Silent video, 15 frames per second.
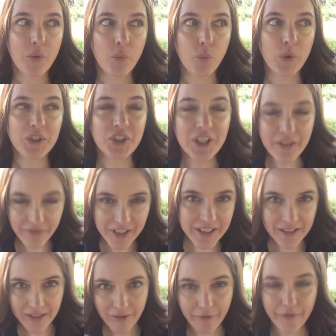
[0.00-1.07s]
which give
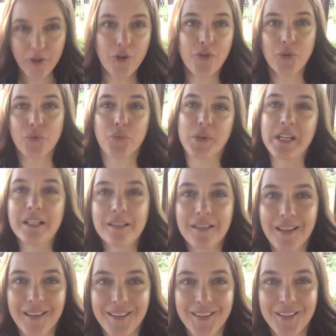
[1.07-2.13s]
us further
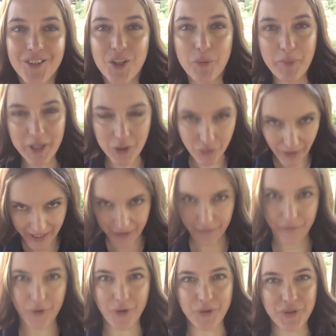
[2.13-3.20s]
reason to be
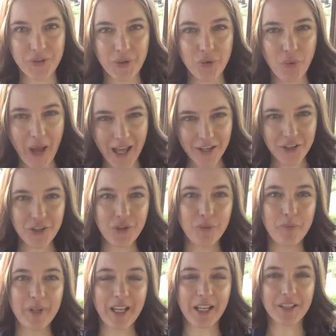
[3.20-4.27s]
grateful. So
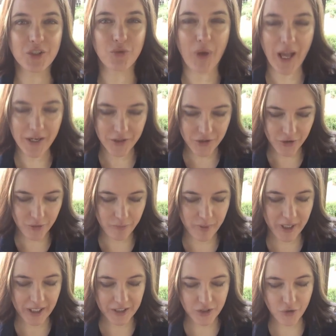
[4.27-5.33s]
gratitude begets gratitude
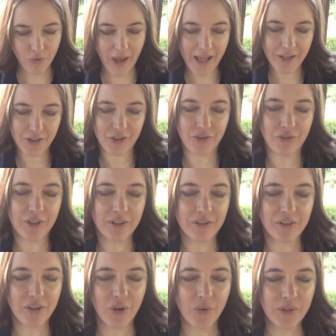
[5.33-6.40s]
begets gratitude. And
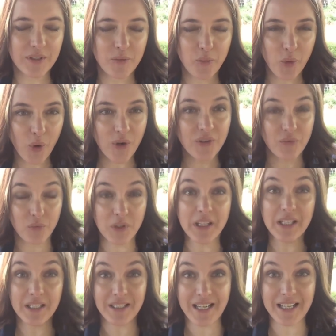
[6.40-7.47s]
so it's important
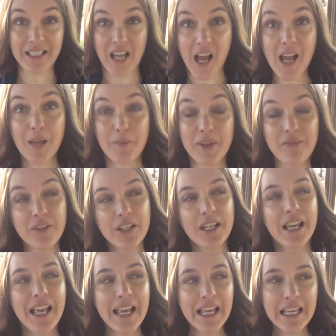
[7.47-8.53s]
really to take time, even
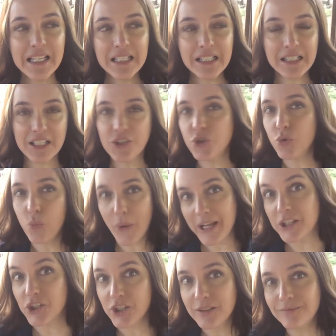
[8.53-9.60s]
in a
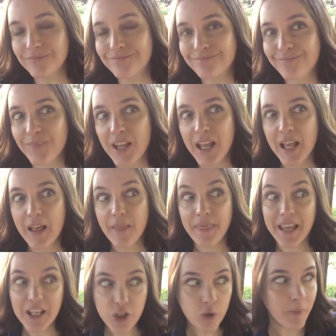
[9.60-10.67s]
situation
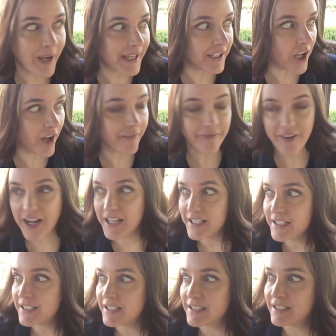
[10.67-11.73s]
that you might not
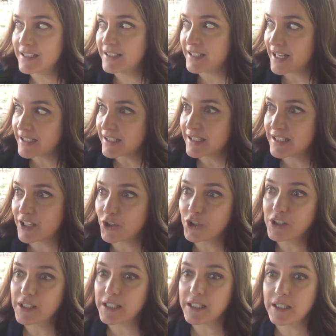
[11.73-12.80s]
find
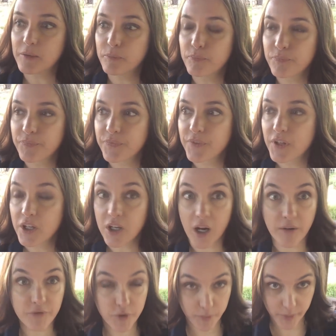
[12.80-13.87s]
necessarily
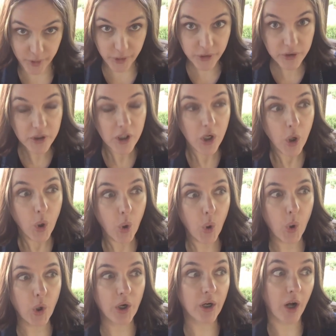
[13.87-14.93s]
comfortable
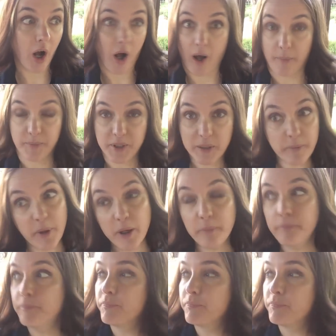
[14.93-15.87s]
or optimum